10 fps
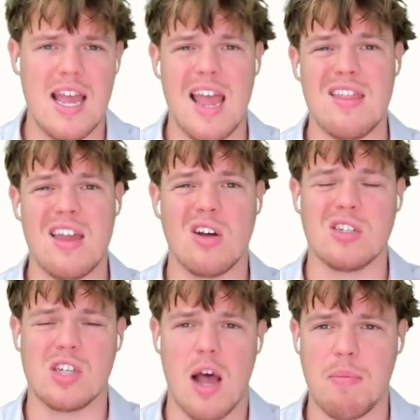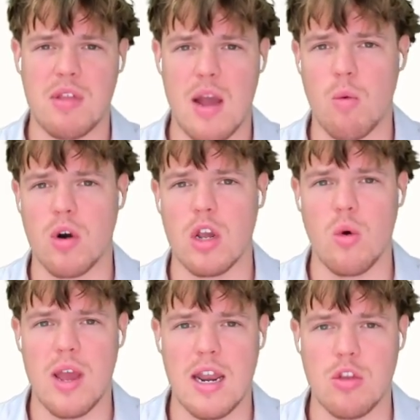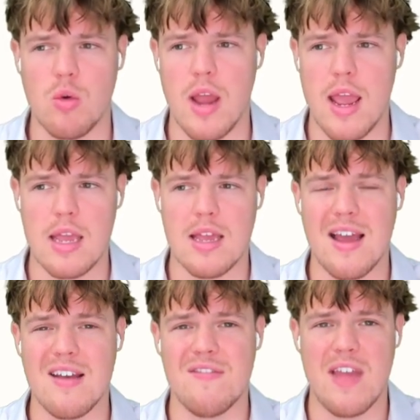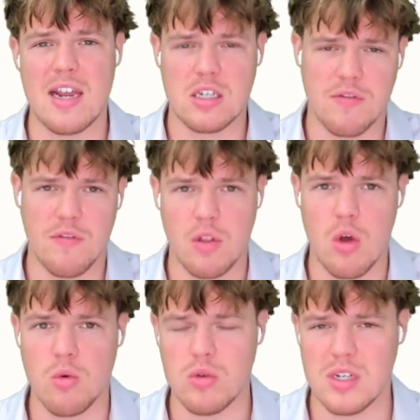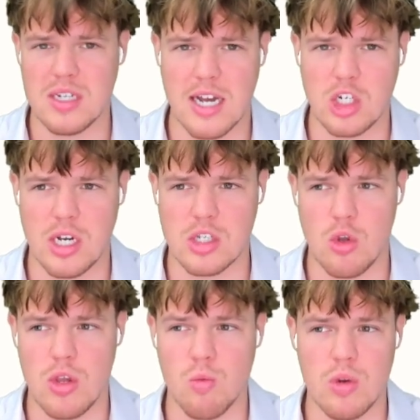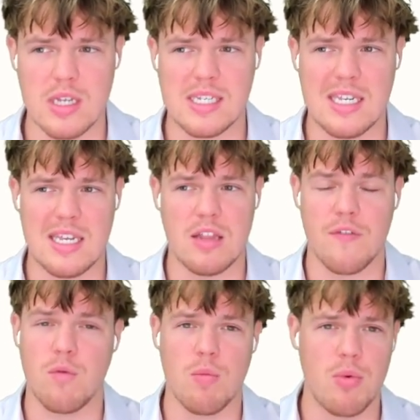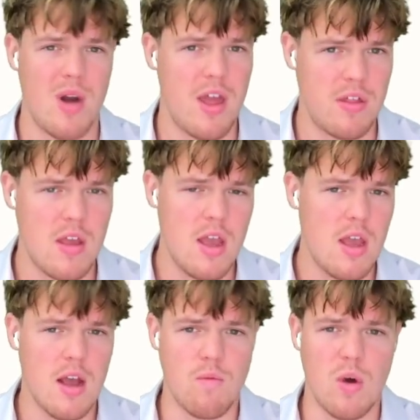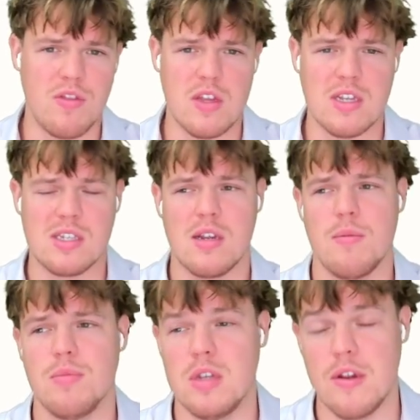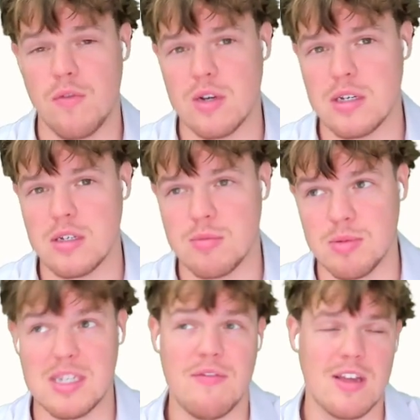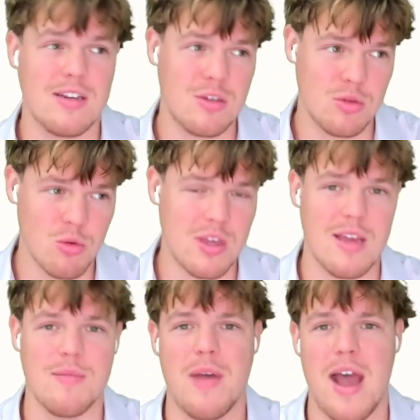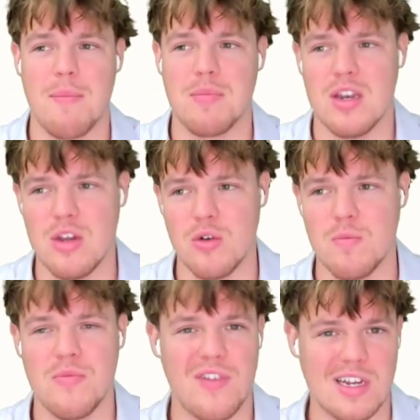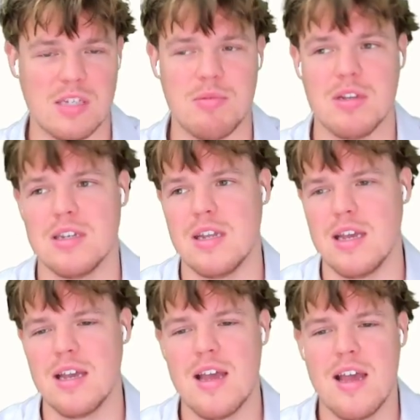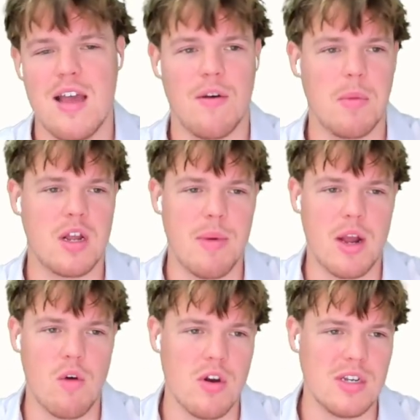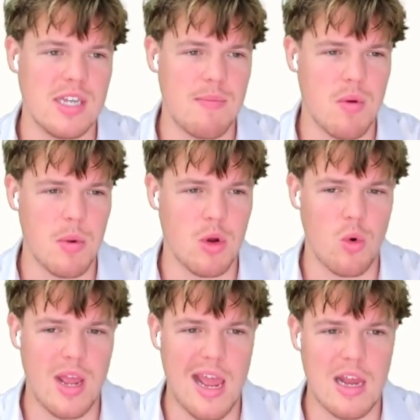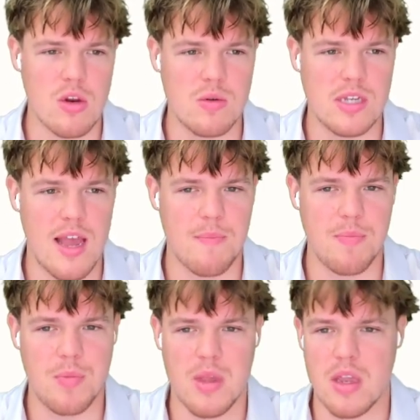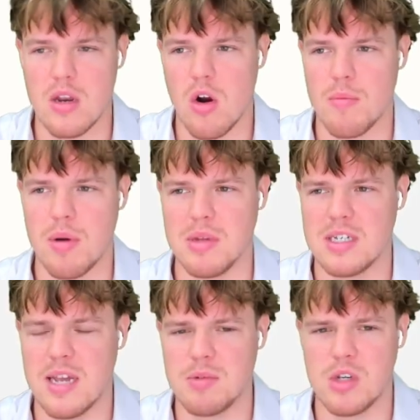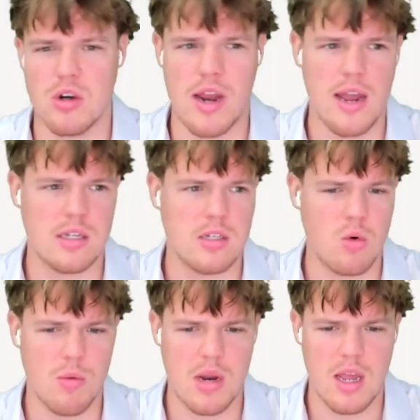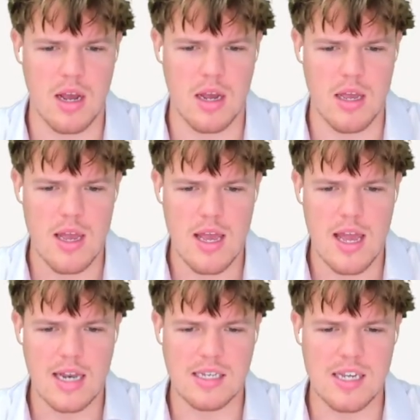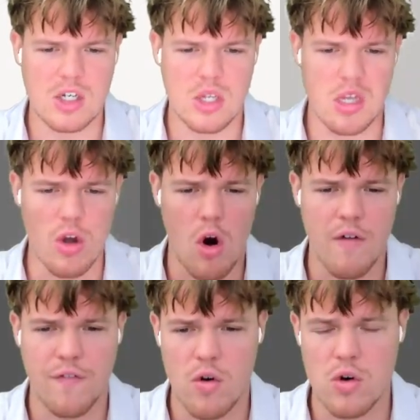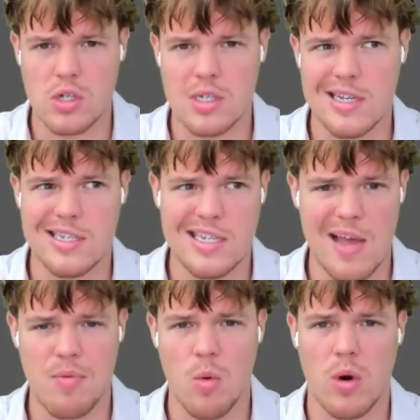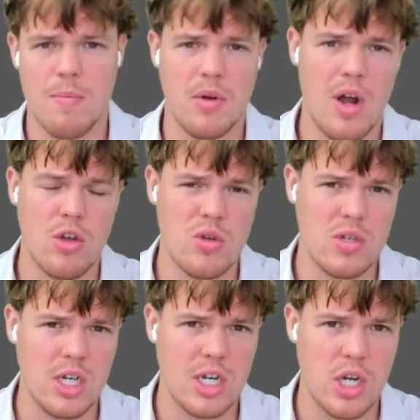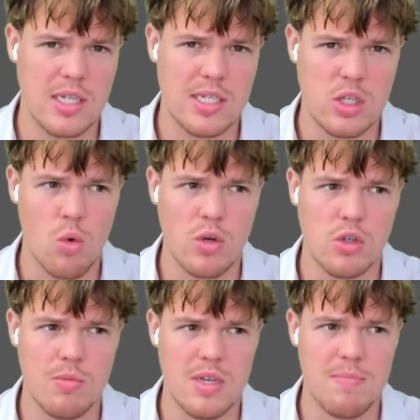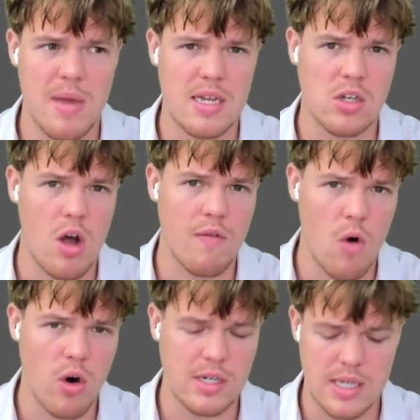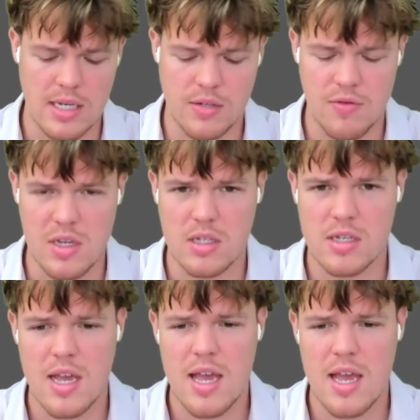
And then on top of that, we're going to go ahead and do an a advanced flow using digest so you can really see the full breadth of what this different specific toolkit app can do. If I can speak today, I'm going to come back over here to Zapier. I'm going to create a new Zap in our public Zaps here at Corbin AI. And essentially, our first Zapier we're going to build out using Digest is going to be based off RSS feeds.